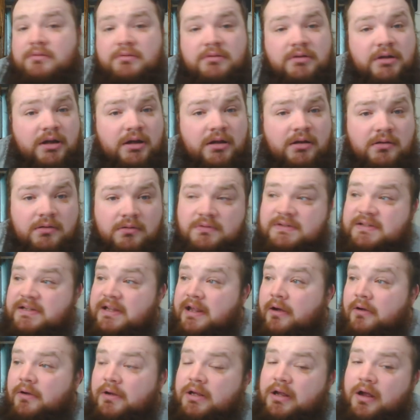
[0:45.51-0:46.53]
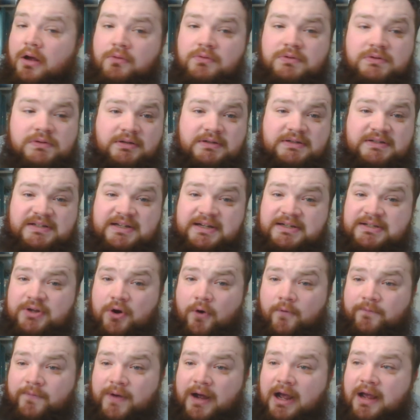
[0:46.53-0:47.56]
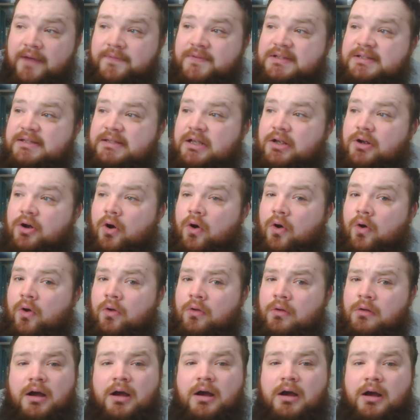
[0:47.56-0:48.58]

Yeah, we'll see how it goes. 605 is the goal.